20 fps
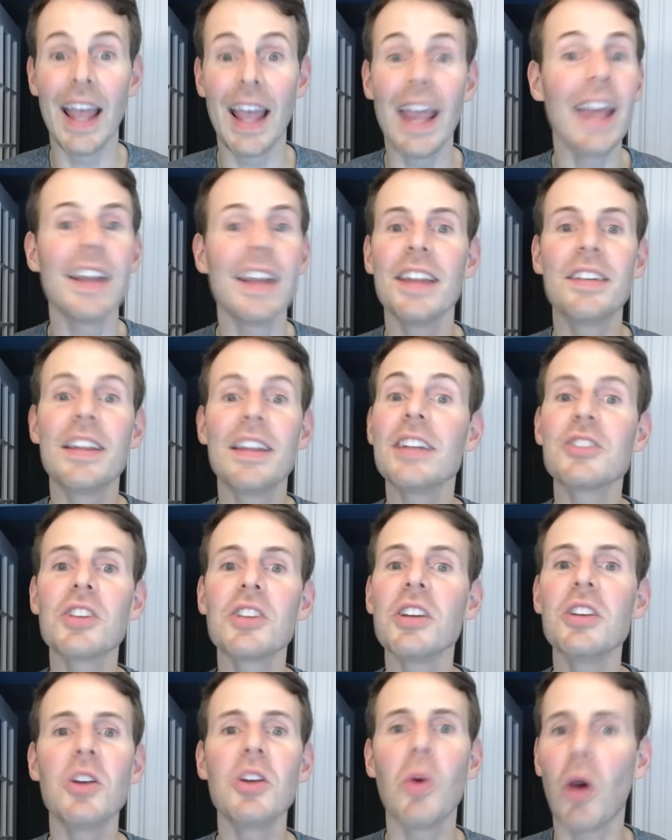In
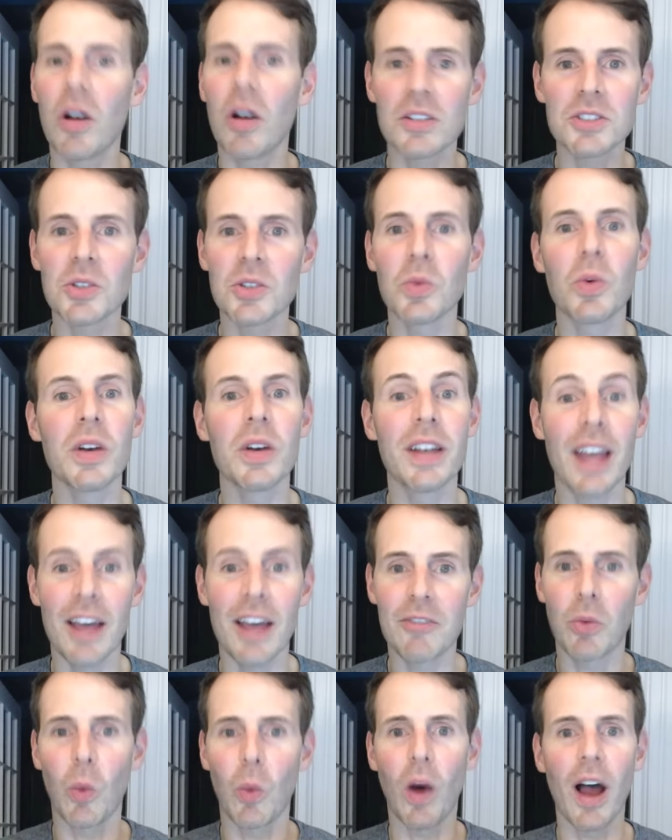addition, you also wouldn't have
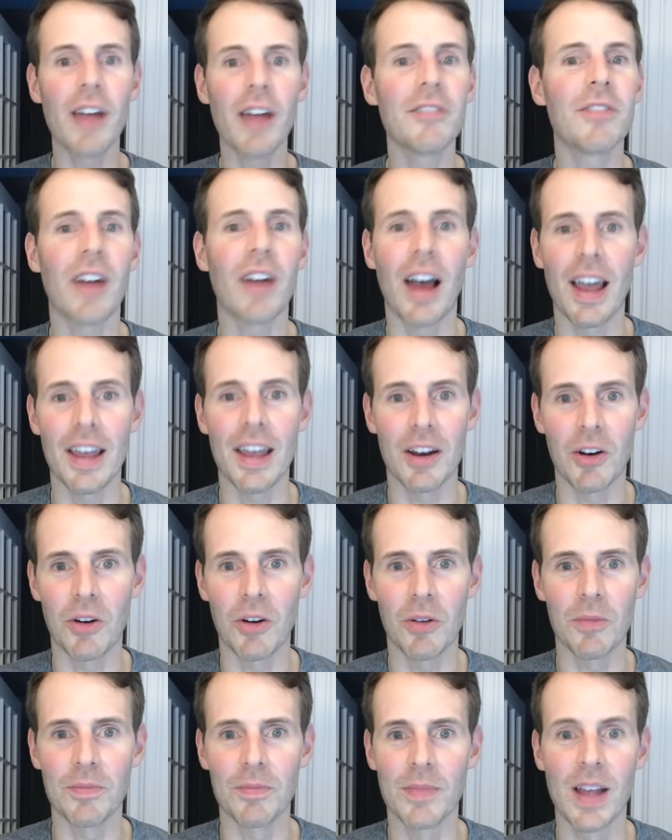Wi-Fi at
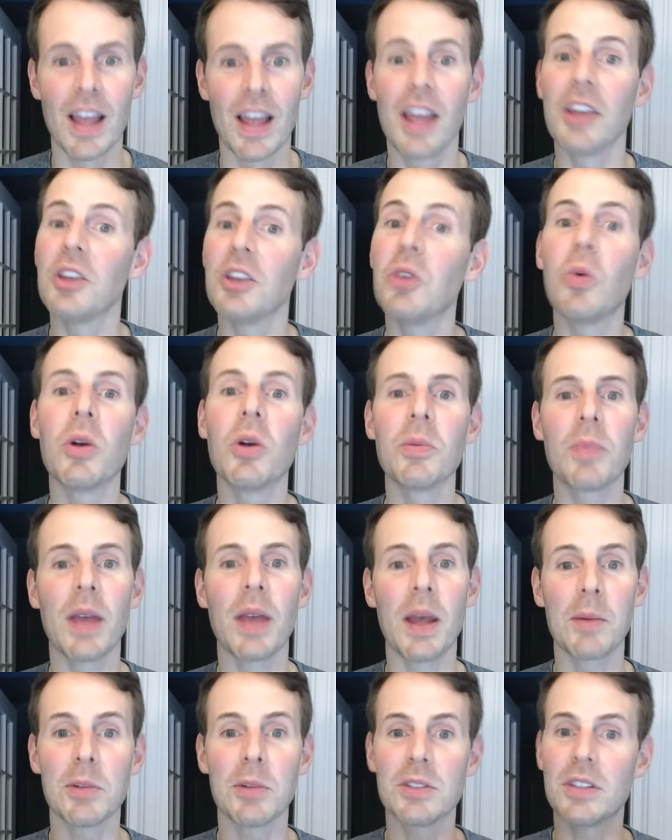home you wouldn't be
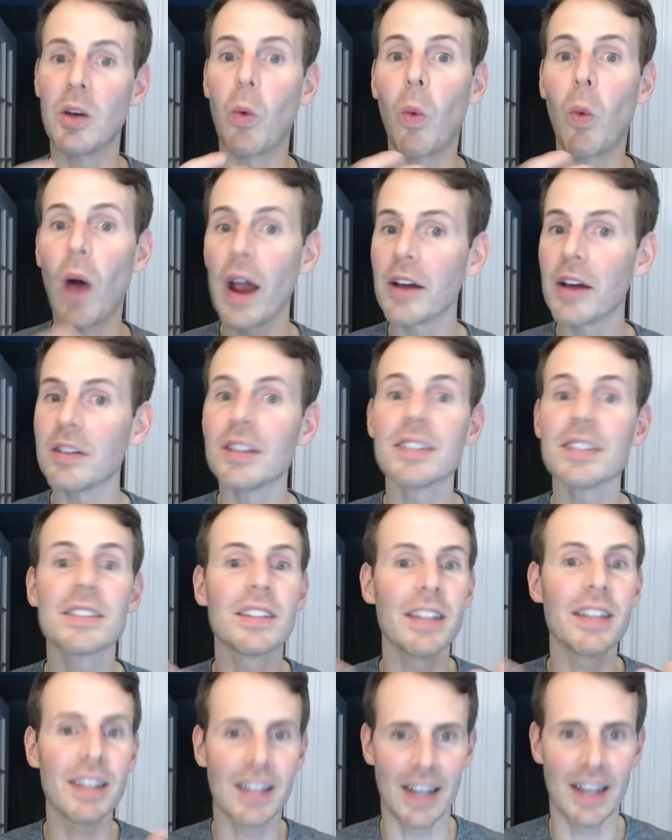able to
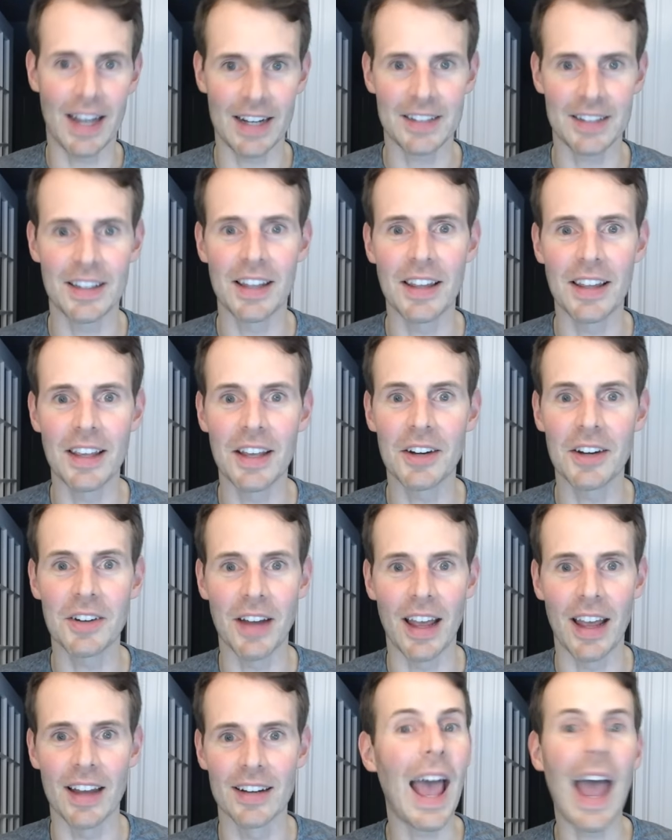wirelessly connect to the
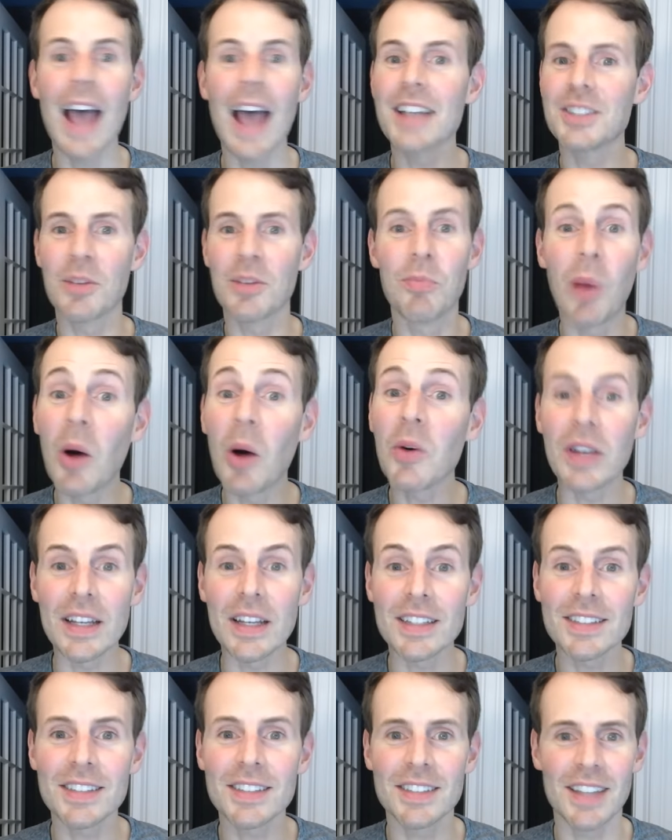internet. As a
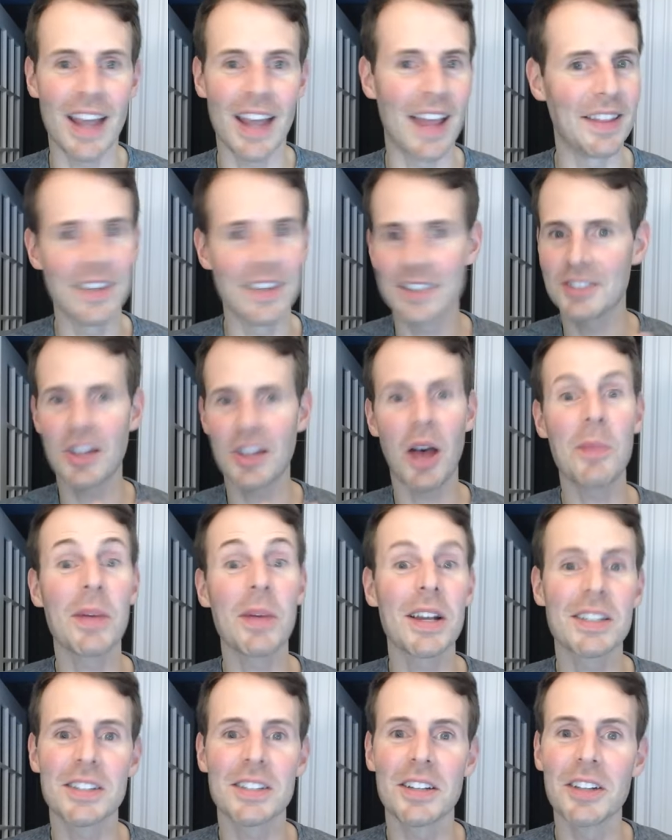bonus, and this topic
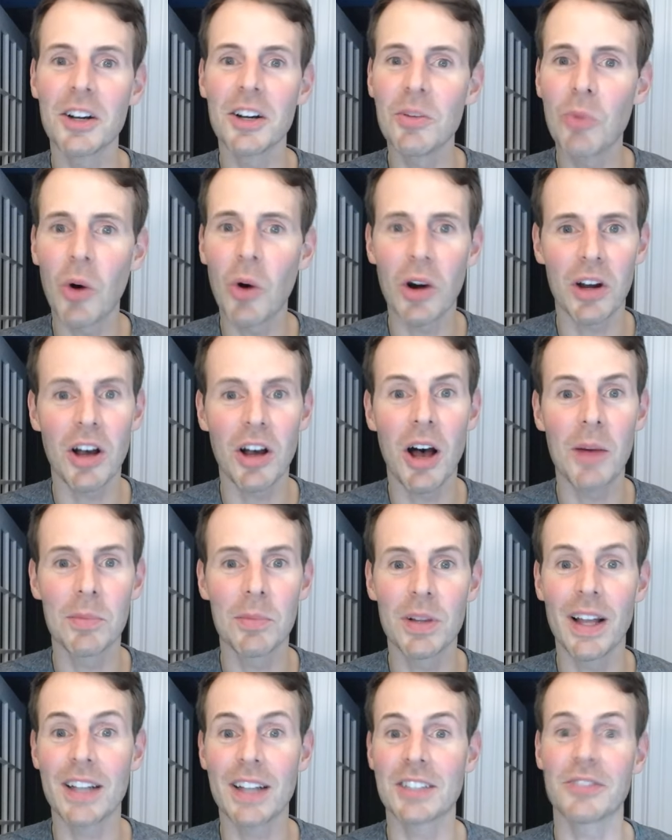is a little more
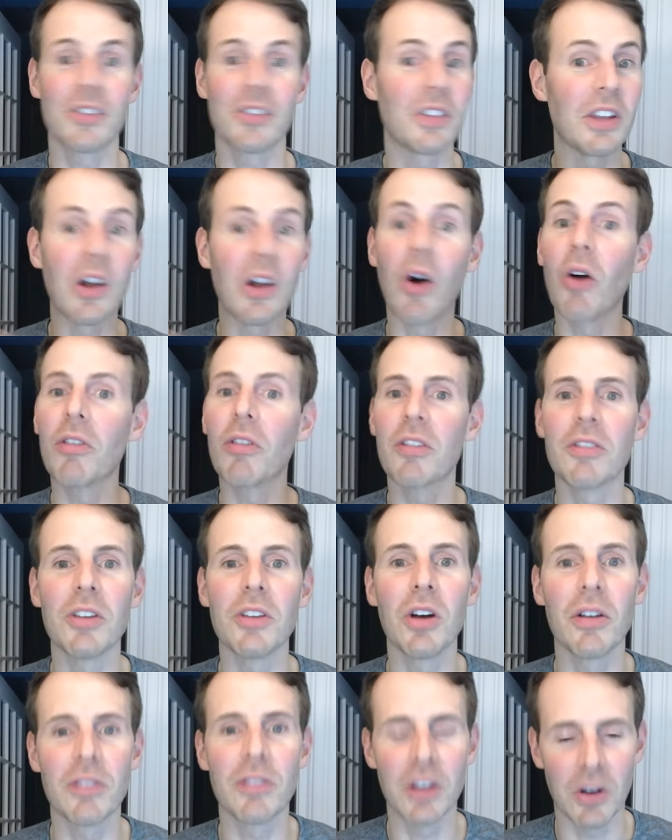complex for the
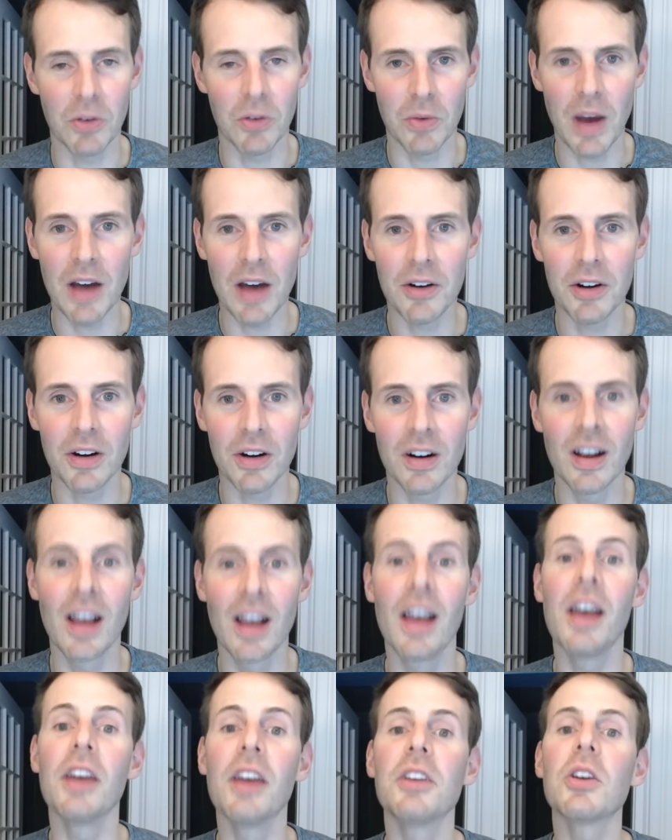overview of your router,
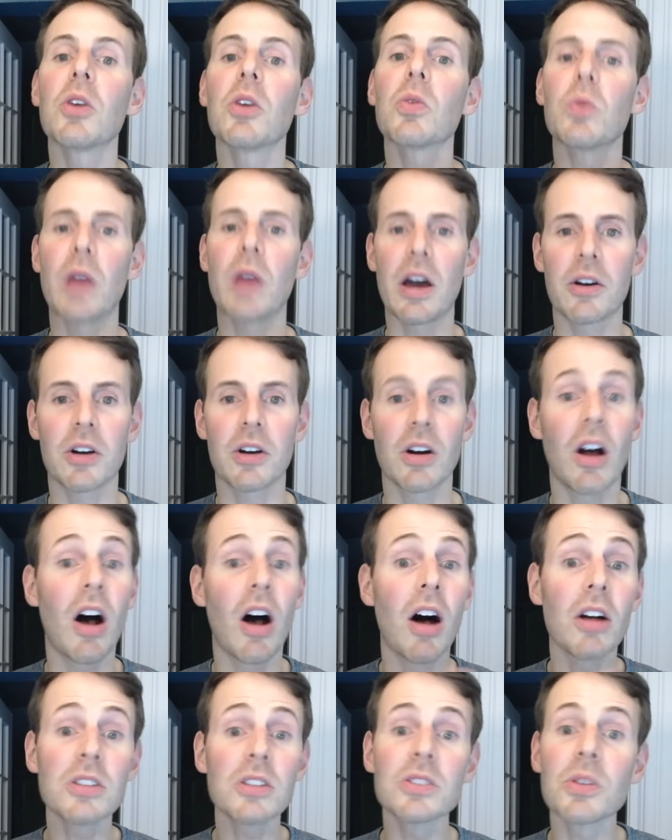your router
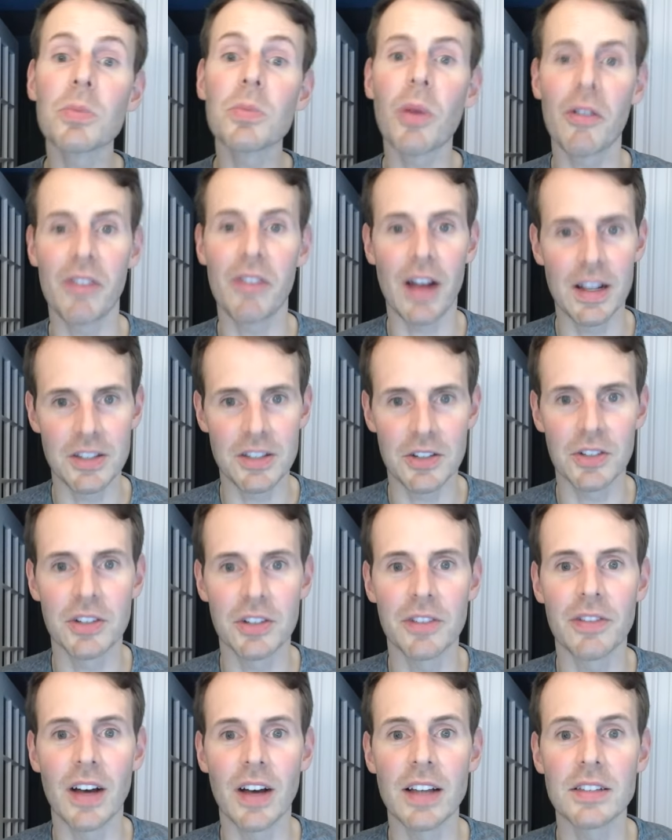also provides your
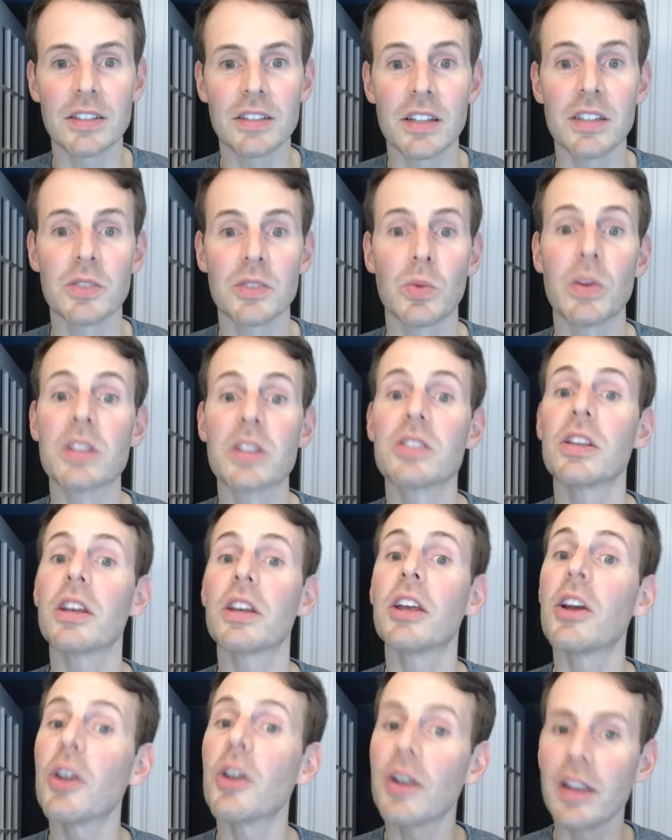devices with
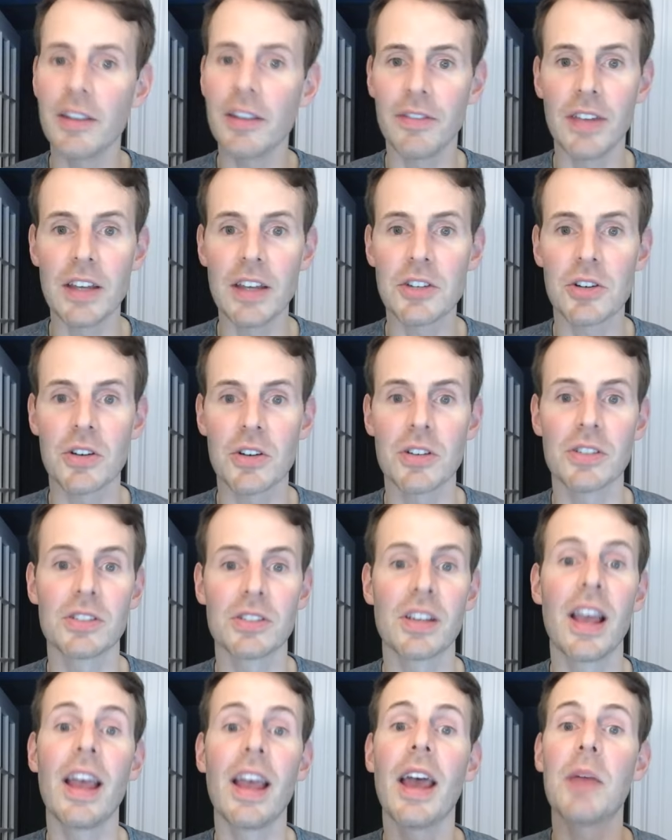security features
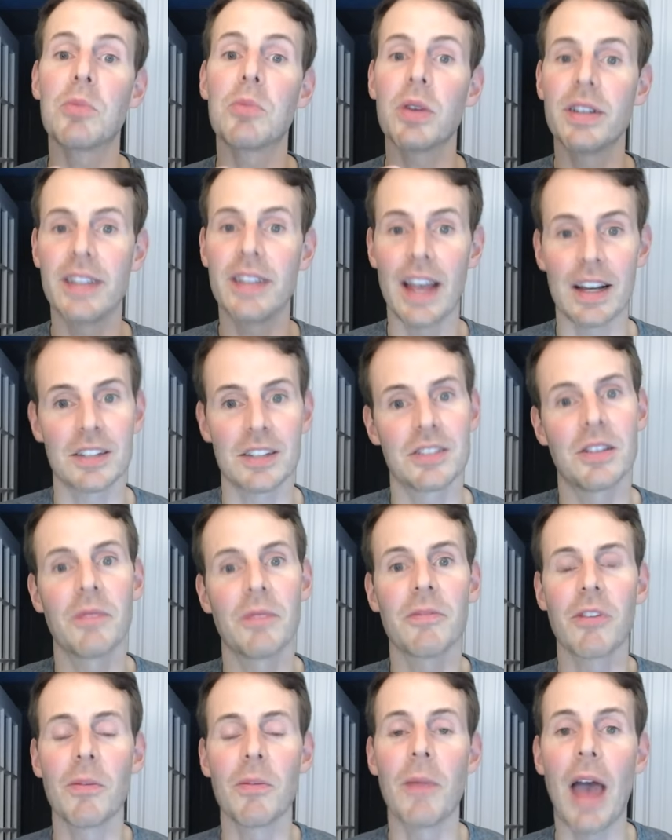and protects them
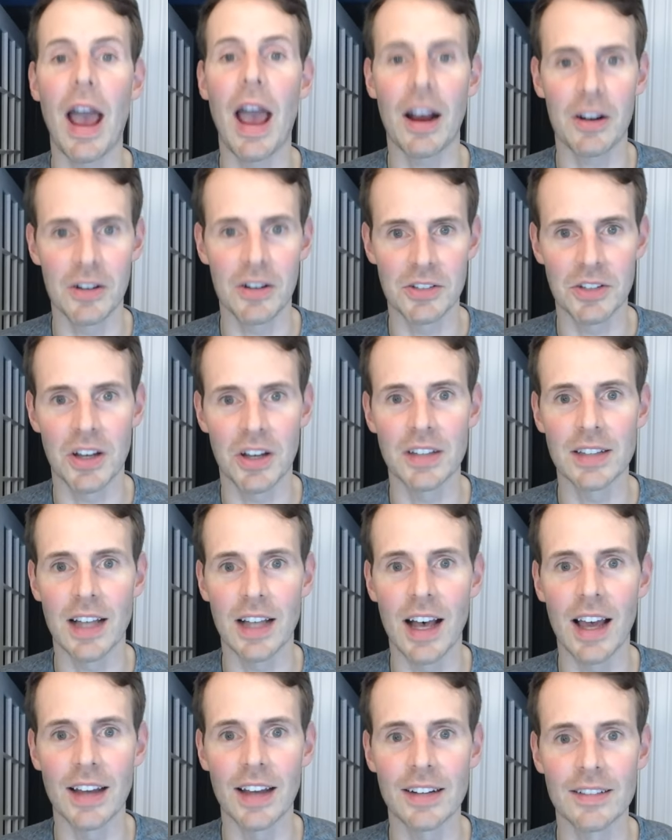from hackers
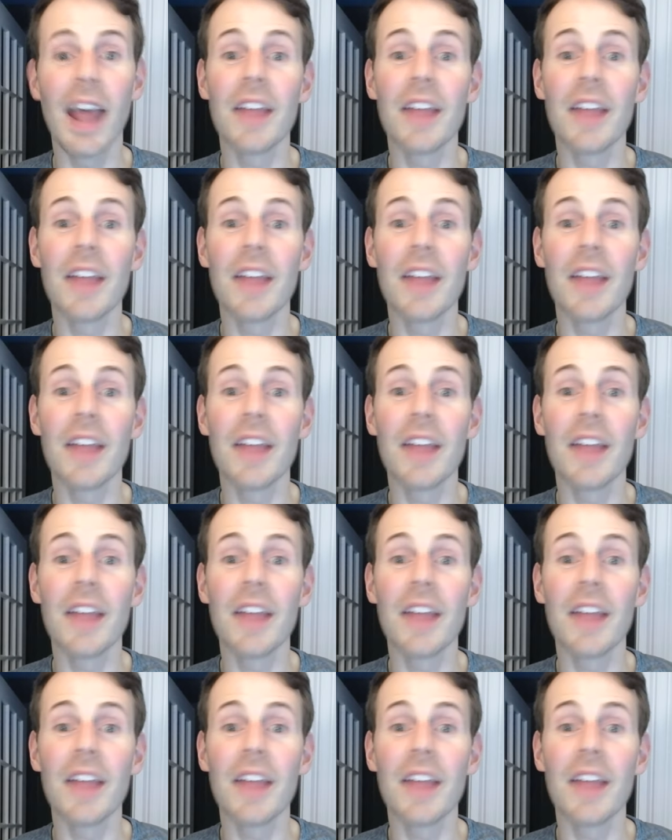online.